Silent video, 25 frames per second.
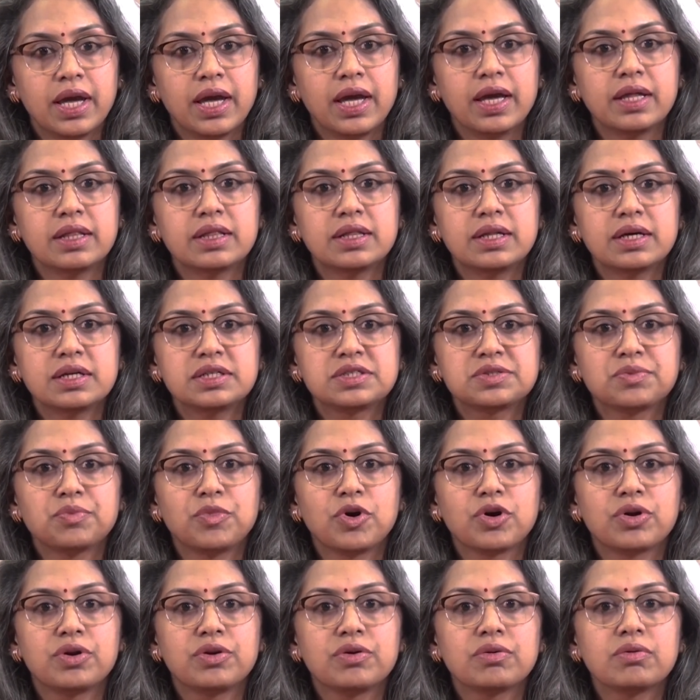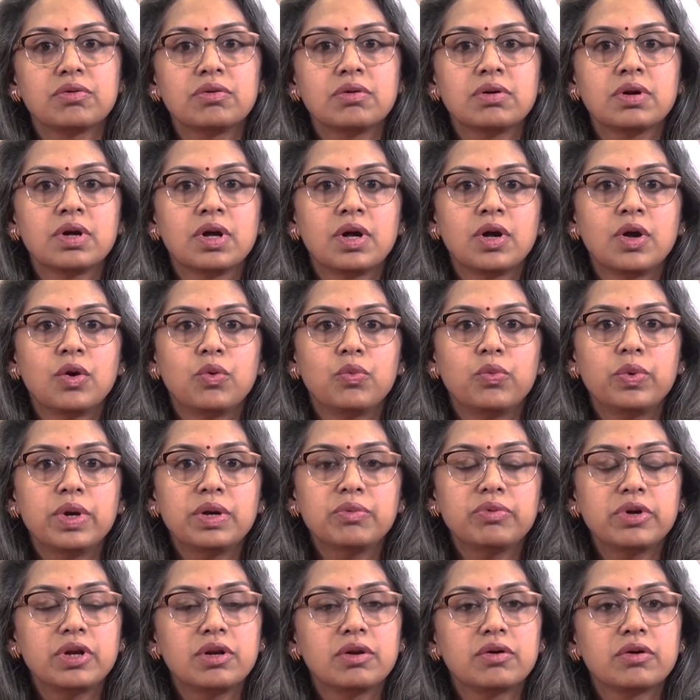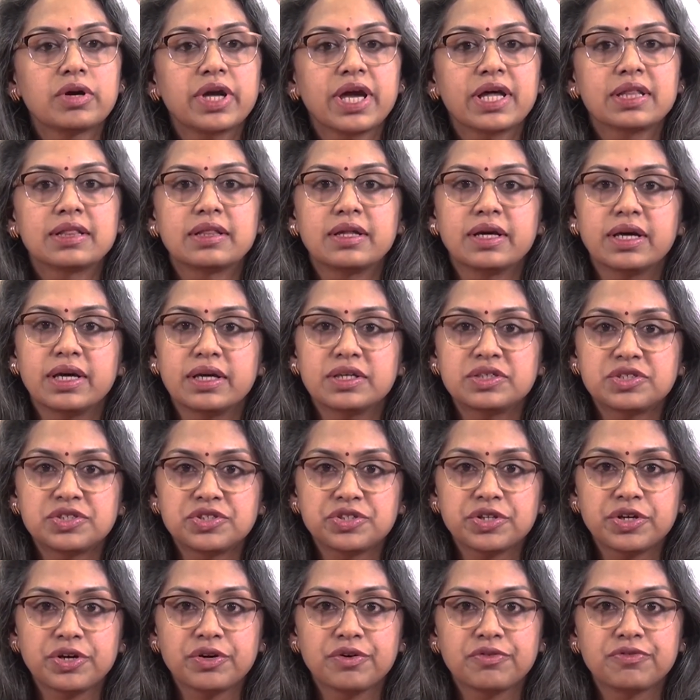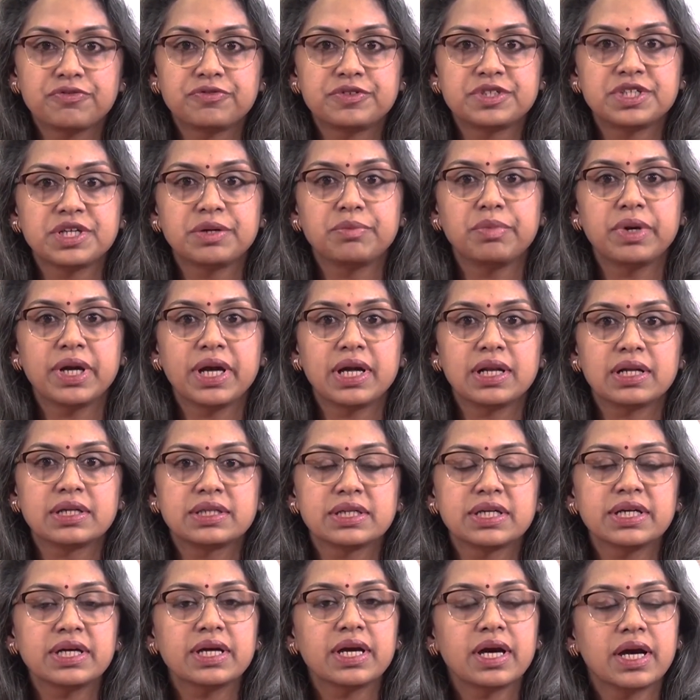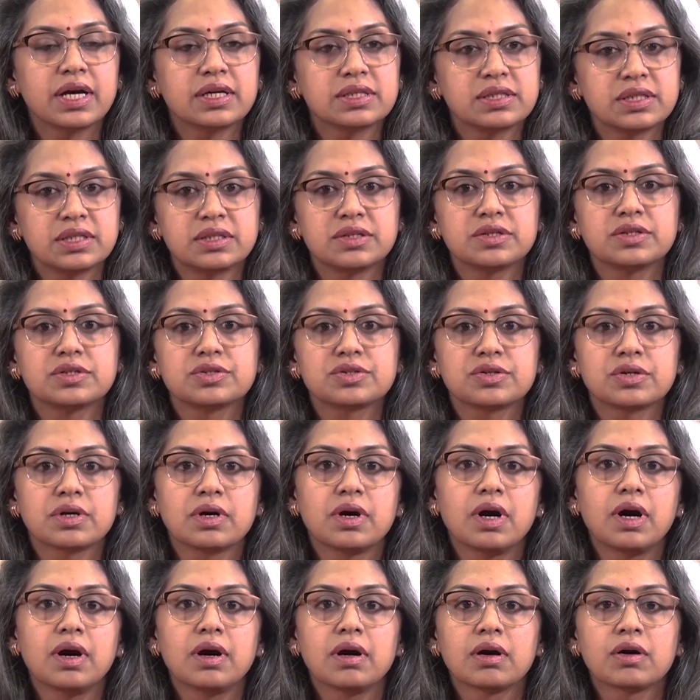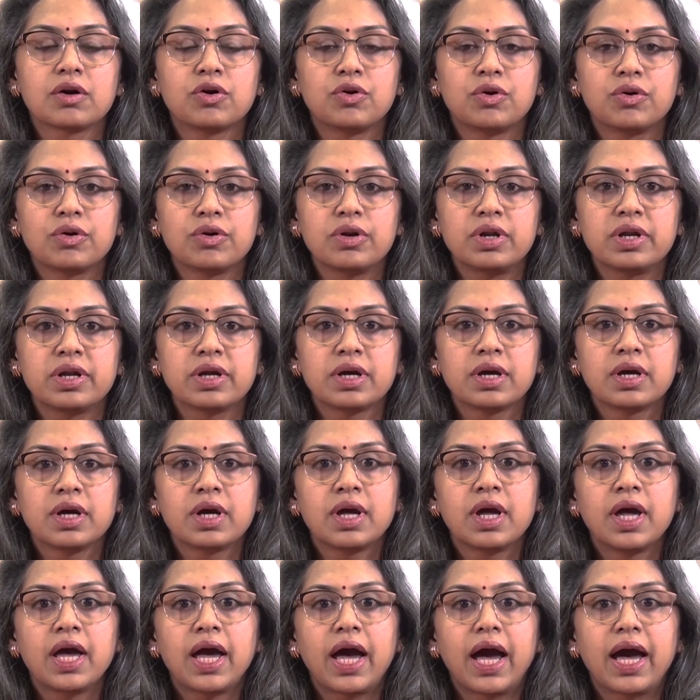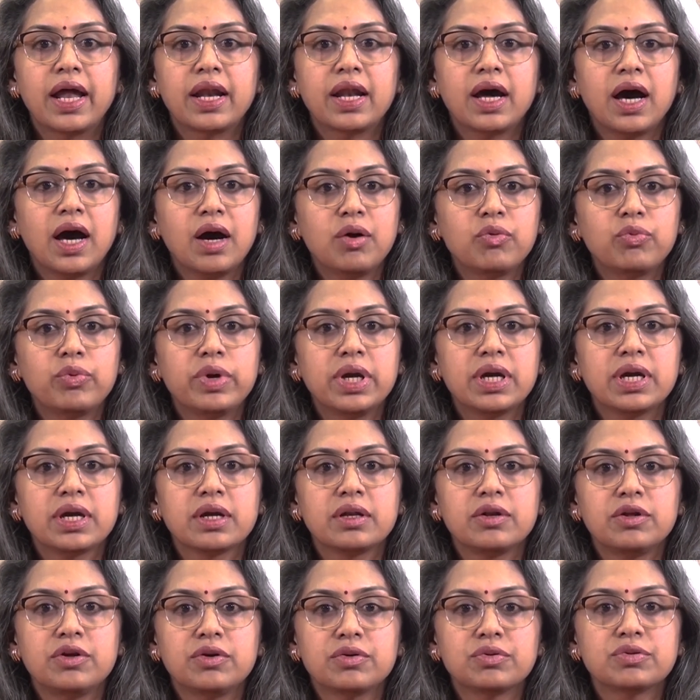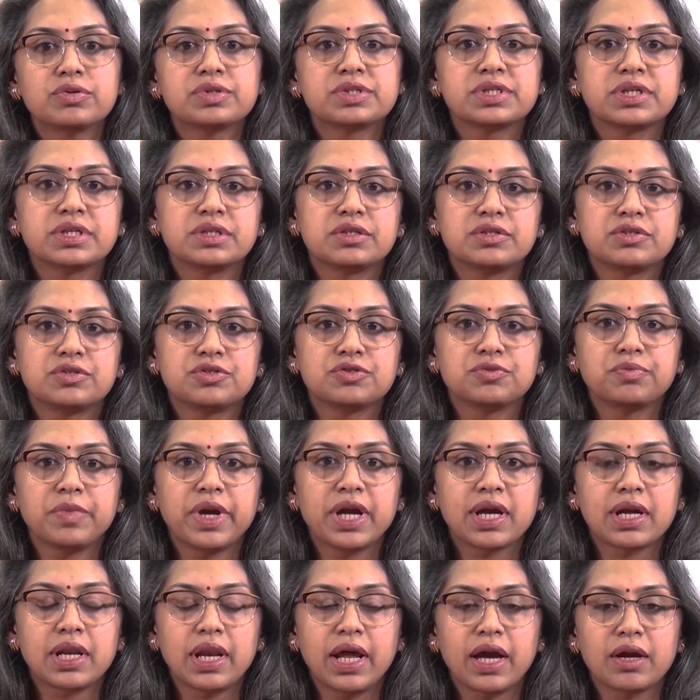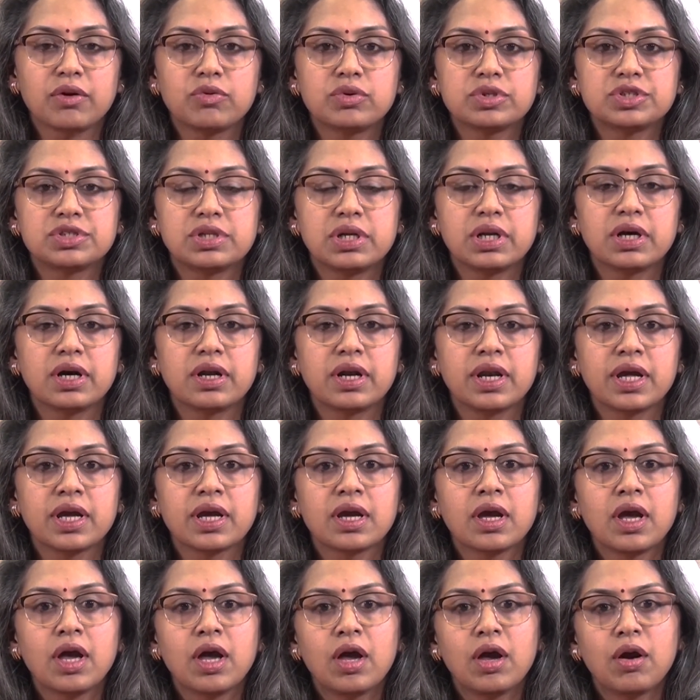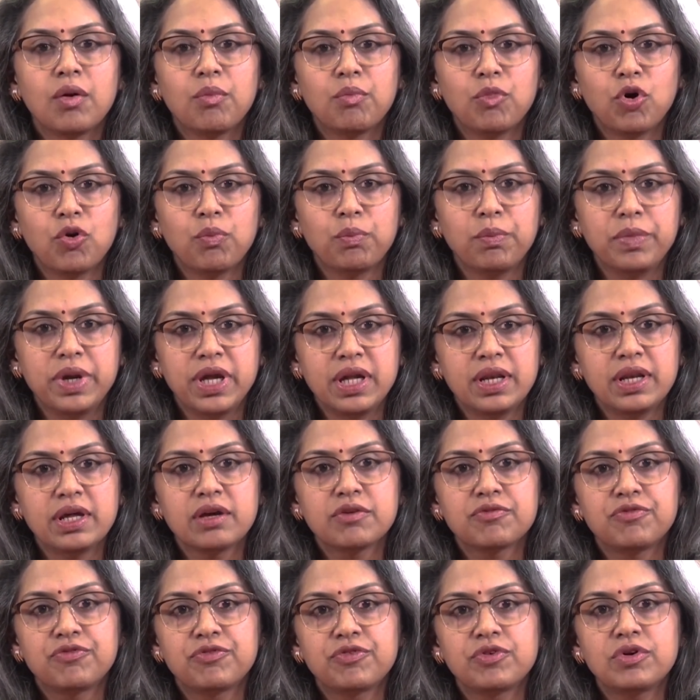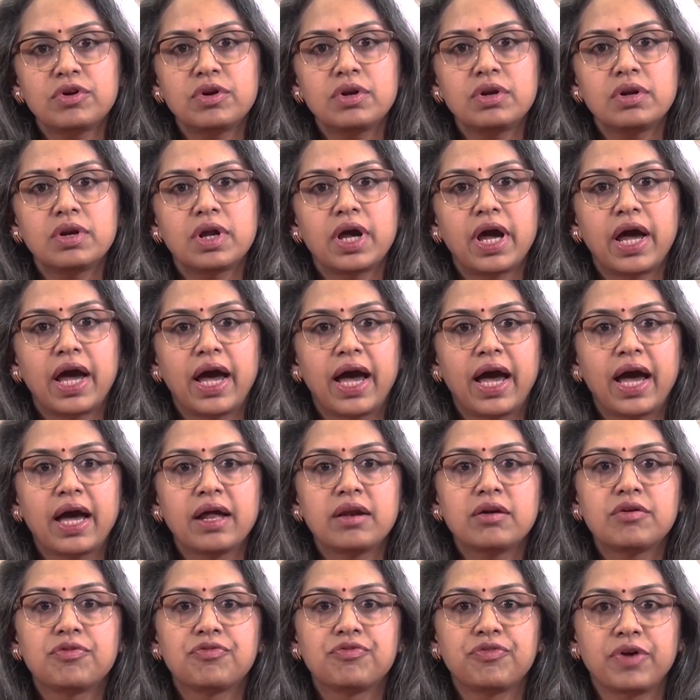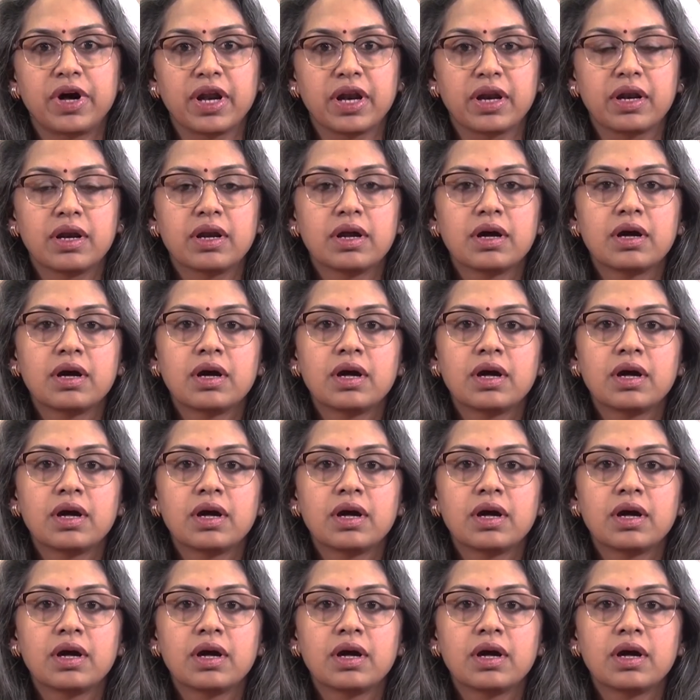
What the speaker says: In this module, we will look at the history of TBLT, as it is called, and how we can use it to make language learning more meaningful and fun.